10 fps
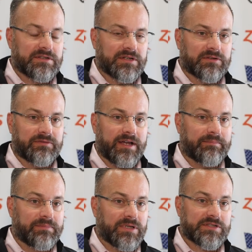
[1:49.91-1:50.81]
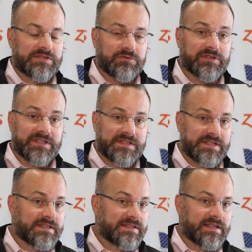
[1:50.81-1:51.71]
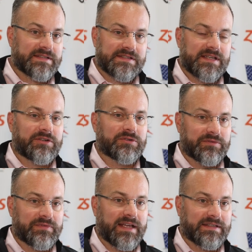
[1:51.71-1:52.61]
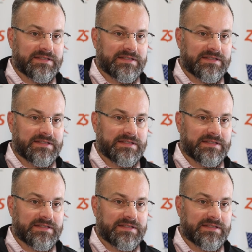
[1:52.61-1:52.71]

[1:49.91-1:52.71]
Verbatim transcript: Clarifide Plus really sits at the center of that